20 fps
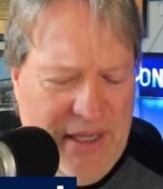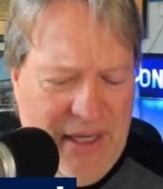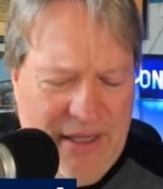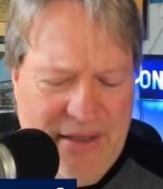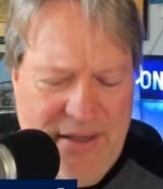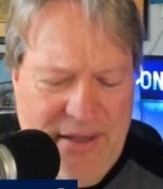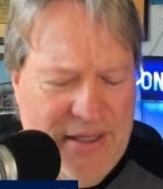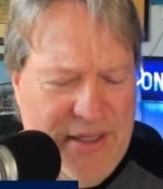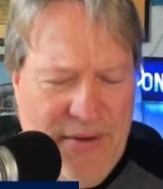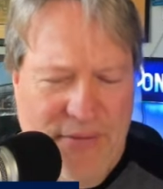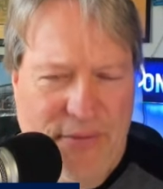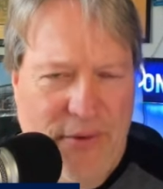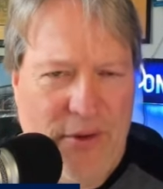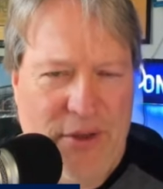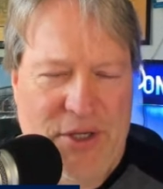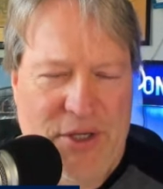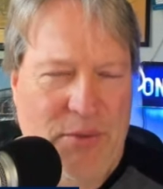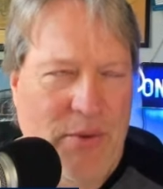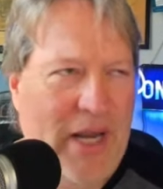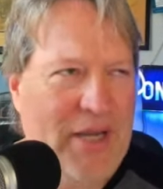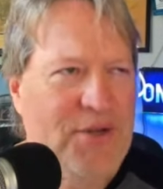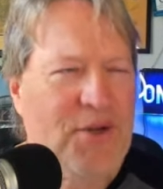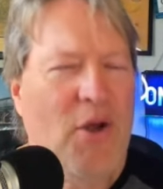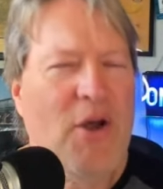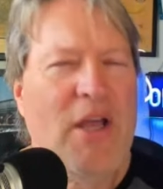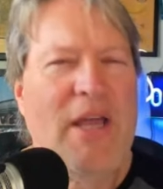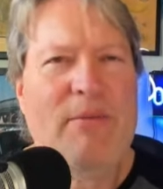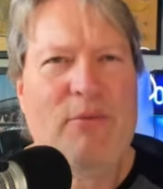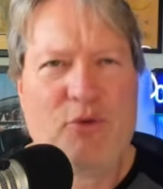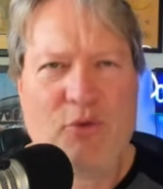That's the furthest. When I saw
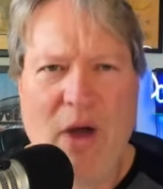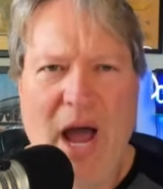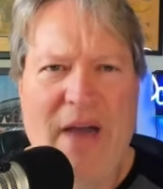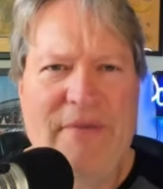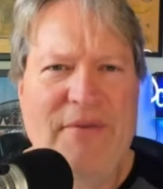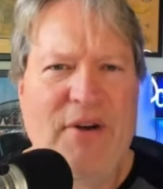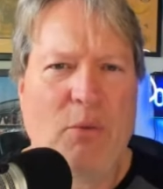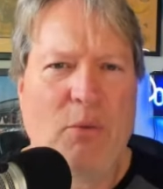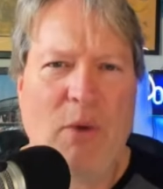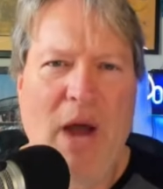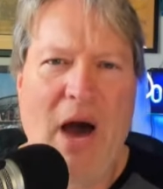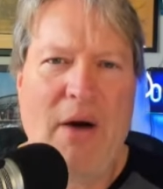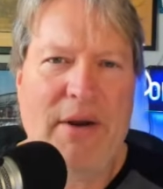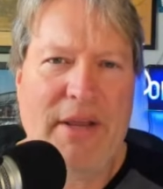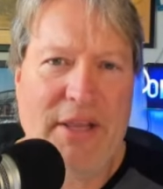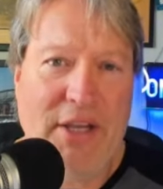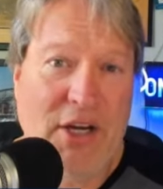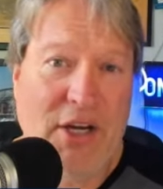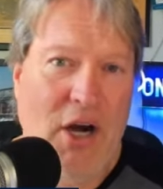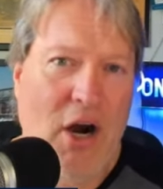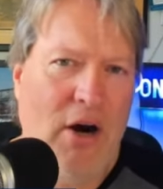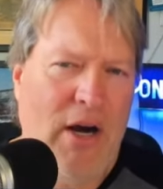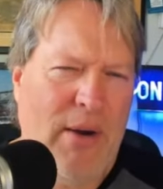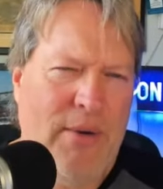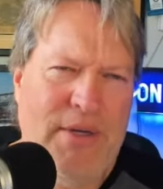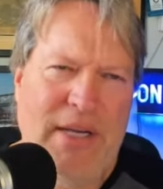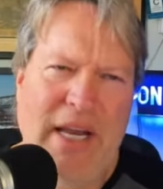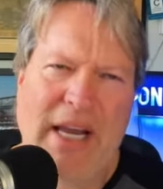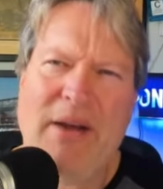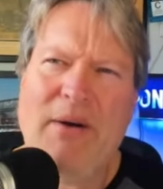him driving around in the cart, I
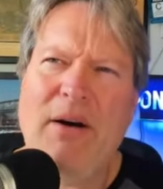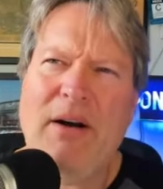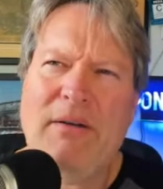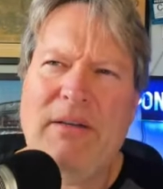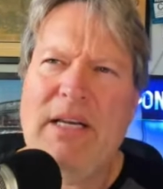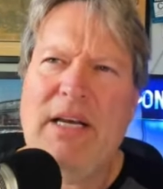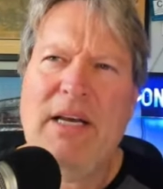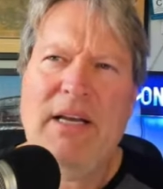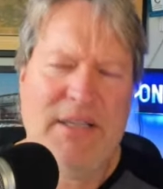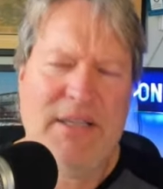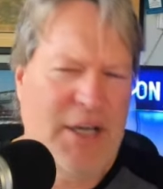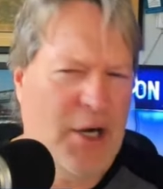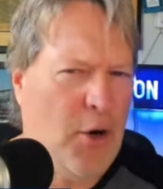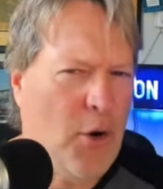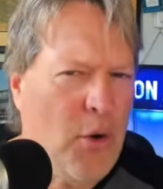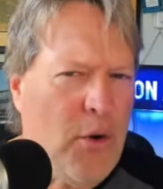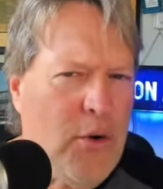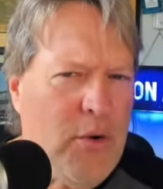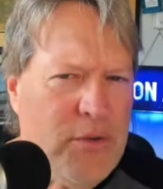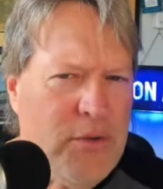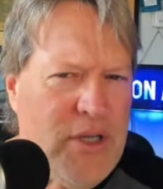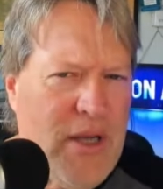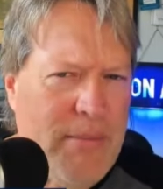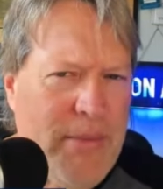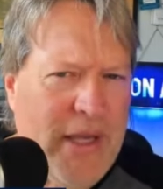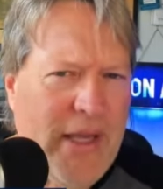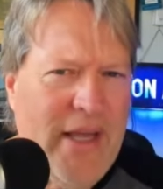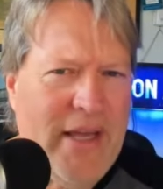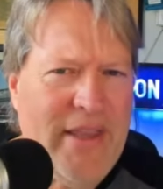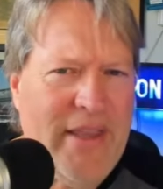was like, oh, is he hurt or
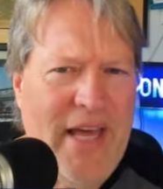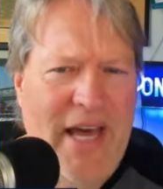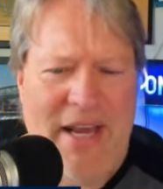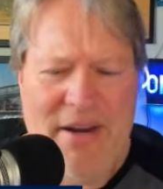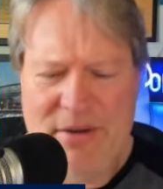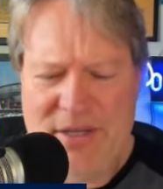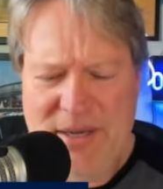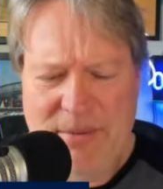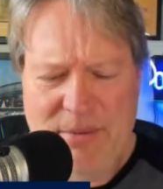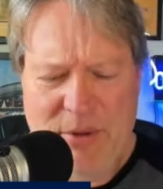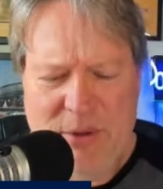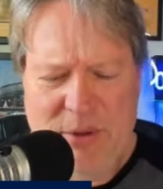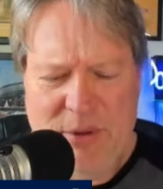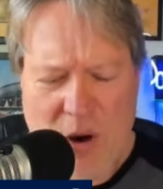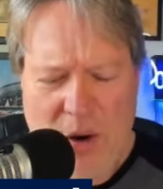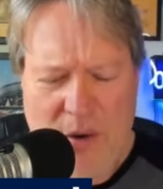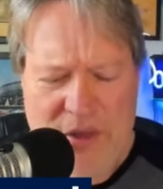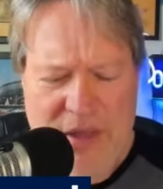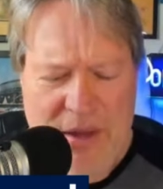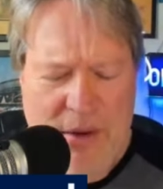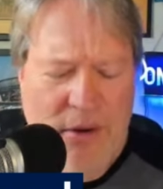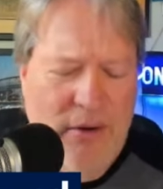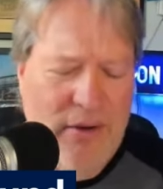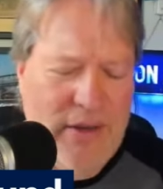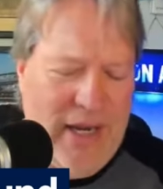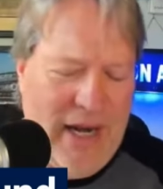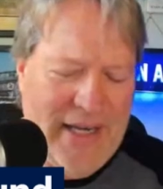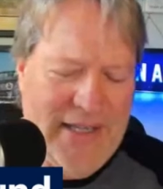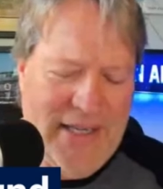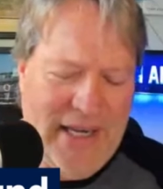something like that? Is something wrong with it? Oh,
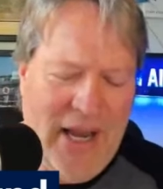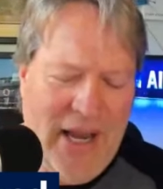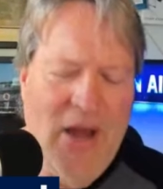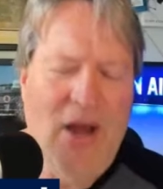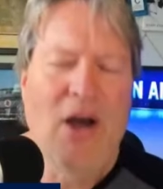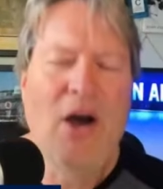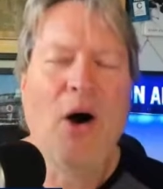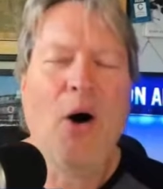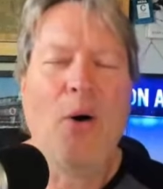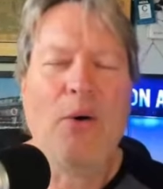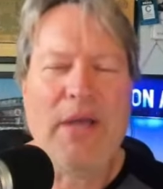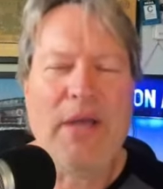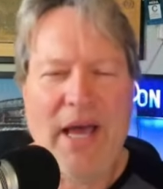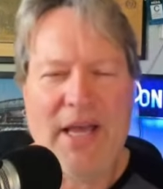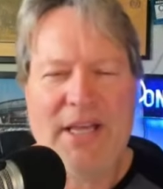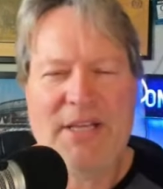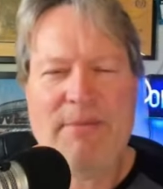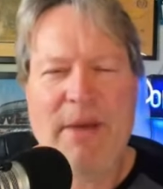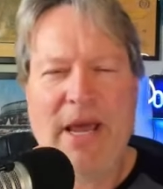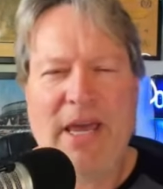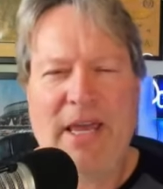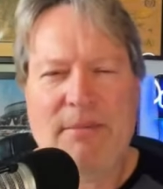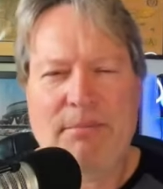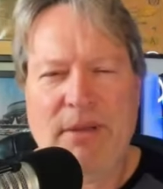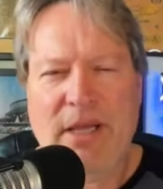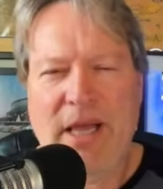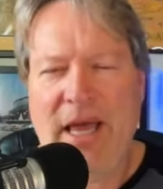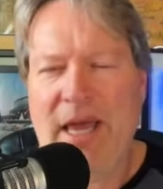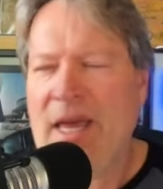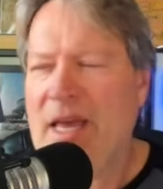and I see, oh, yeah, he's making a
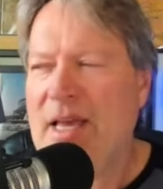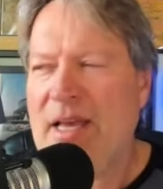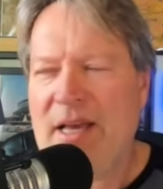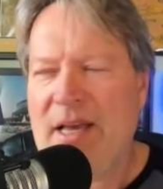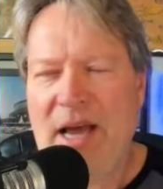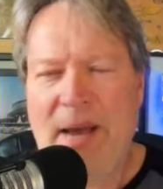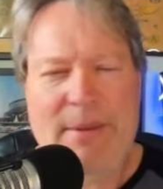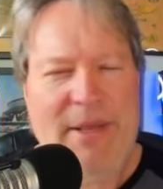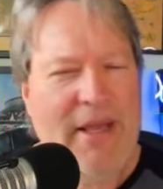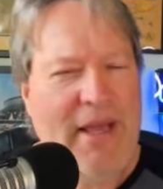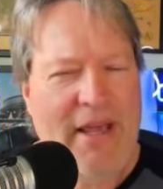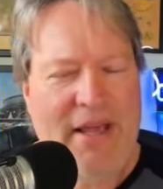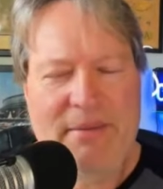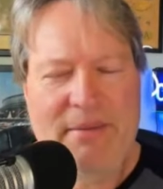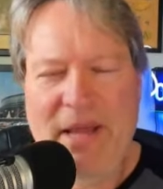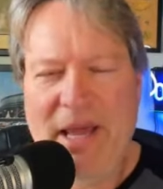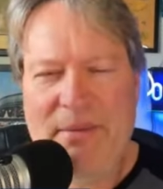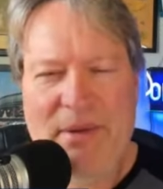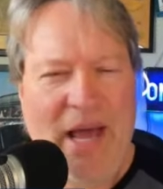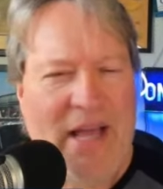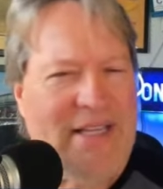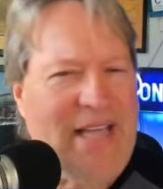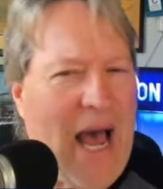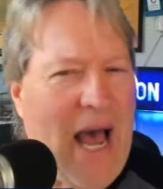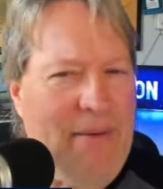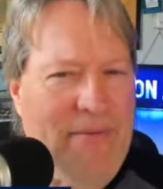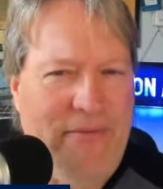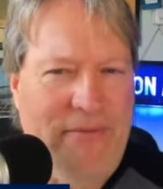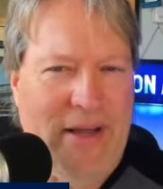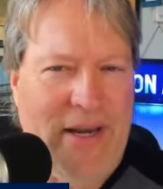play. I mean, and on
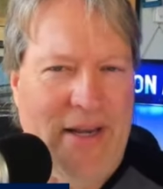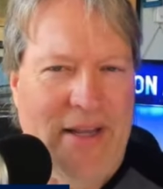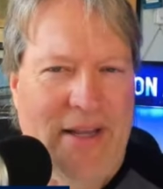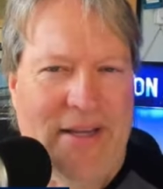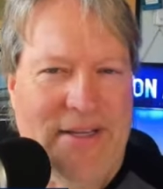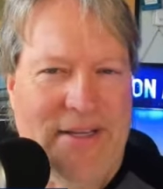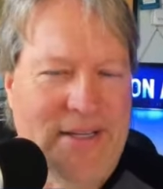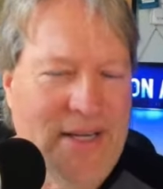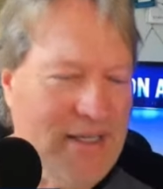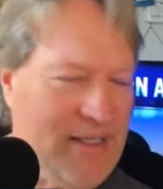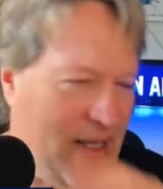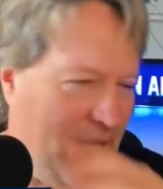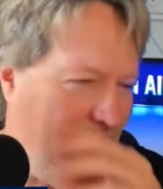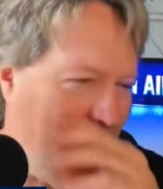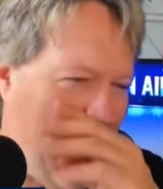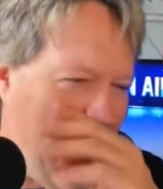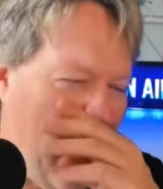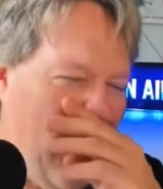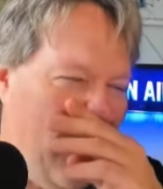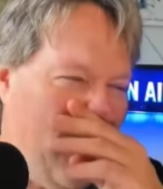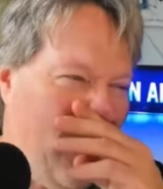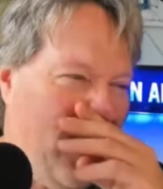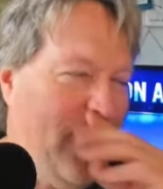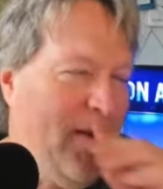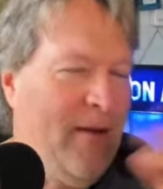top of it, 65